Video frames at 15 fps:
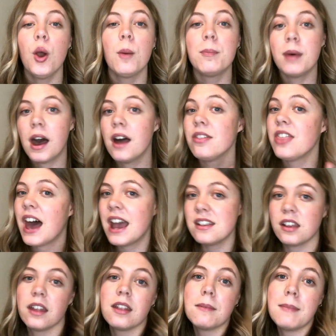but that is
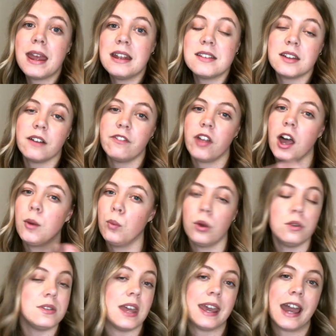like the main stuff that I
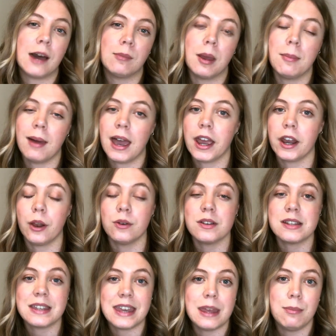won't take out my bag and I'll
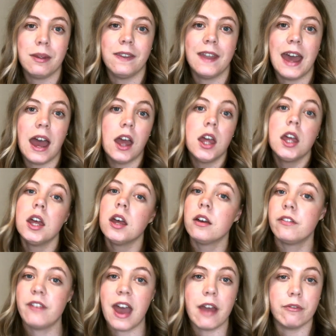just keep in there
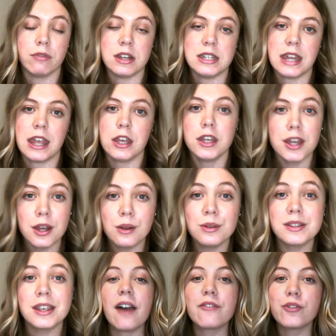for everyday
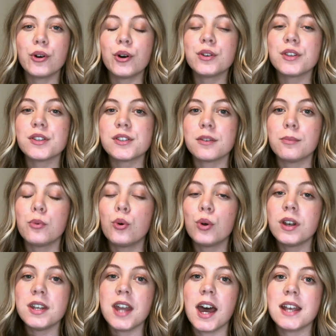use. I've got some more
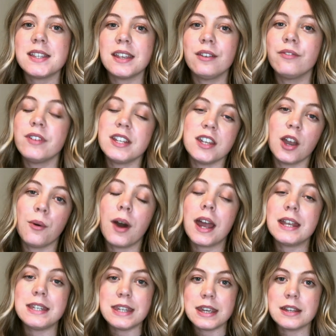nursing video
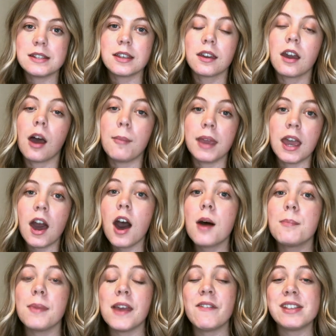ideas coming up,
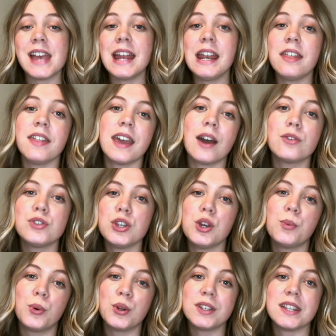but if there's anything else you
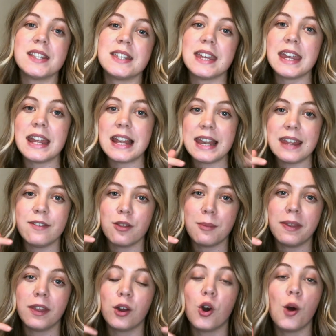want to see, leave them
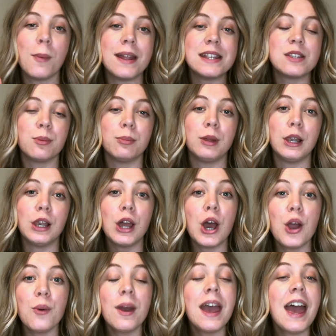in the comments
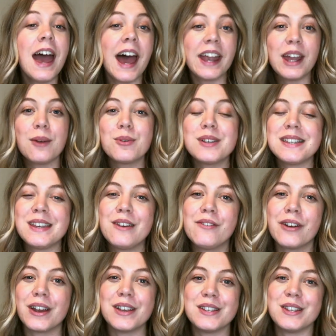below, and I will see you
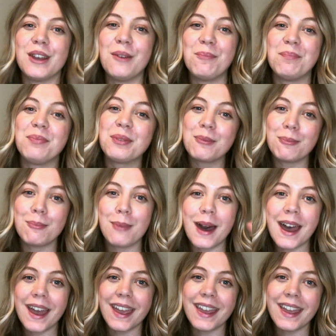very soon. Bye!